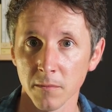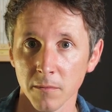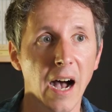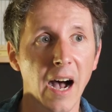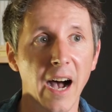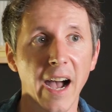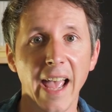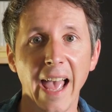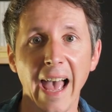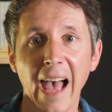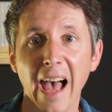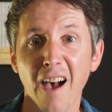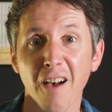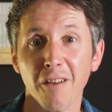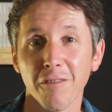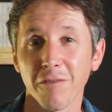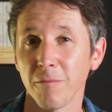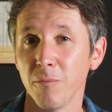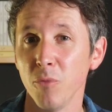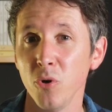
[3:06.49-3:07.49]
I
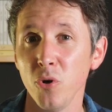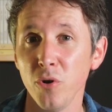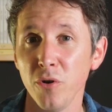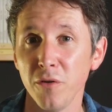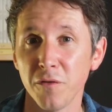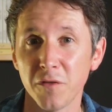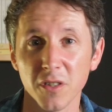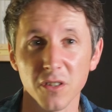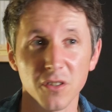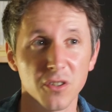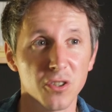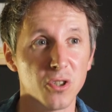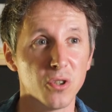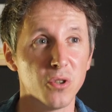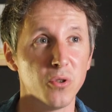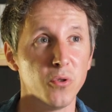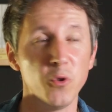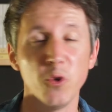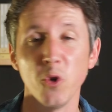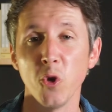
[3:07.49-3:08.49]
have moved
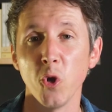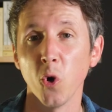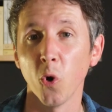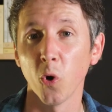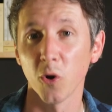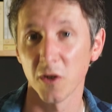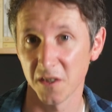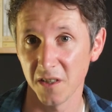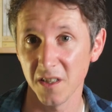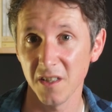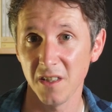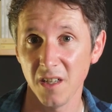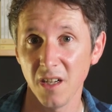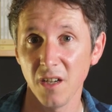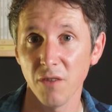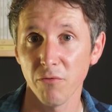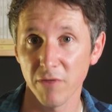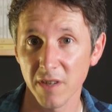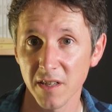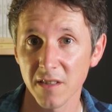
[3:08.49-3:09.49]
to New York
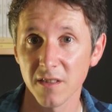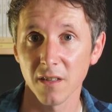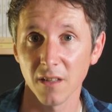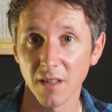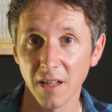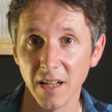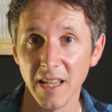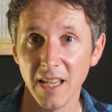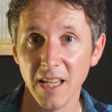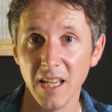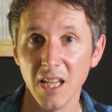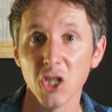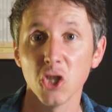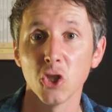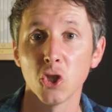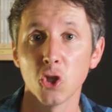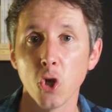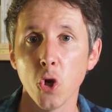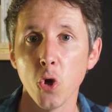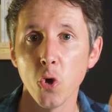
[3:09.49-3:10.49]
City recently,
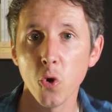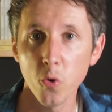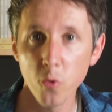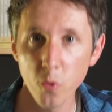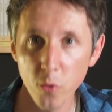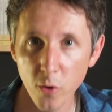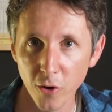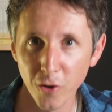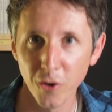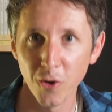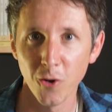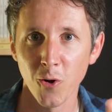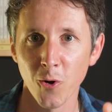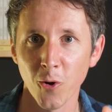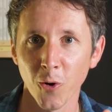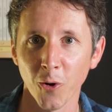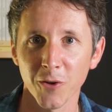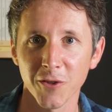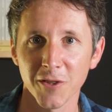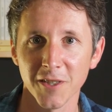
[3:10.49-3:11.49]
to New
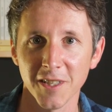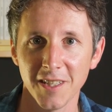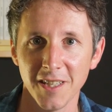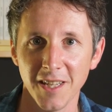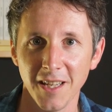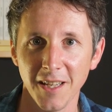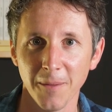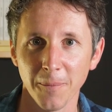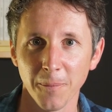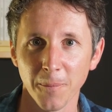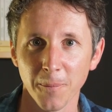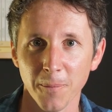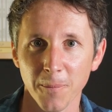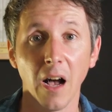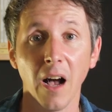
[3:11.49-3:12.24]
York City.